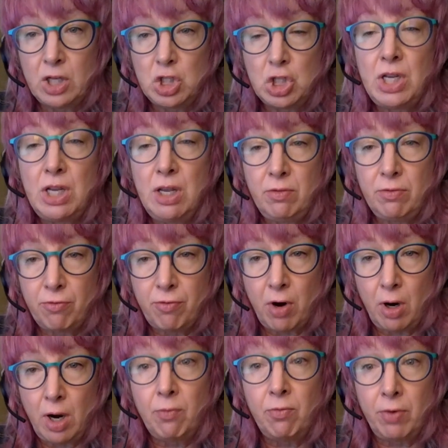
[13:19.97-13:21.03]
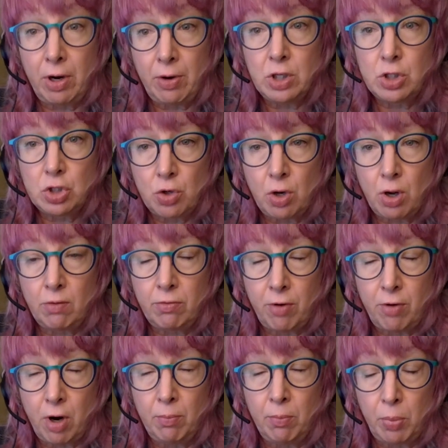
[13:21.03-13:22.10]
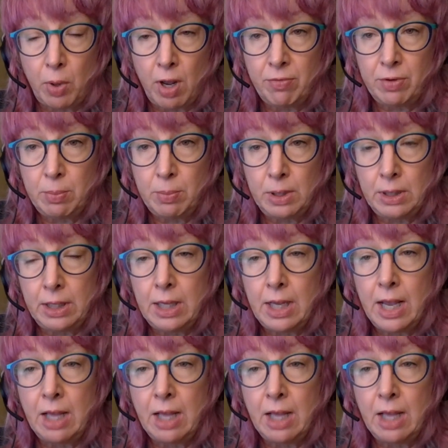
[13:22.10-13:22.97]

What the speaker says: achieved very strong farm profitability.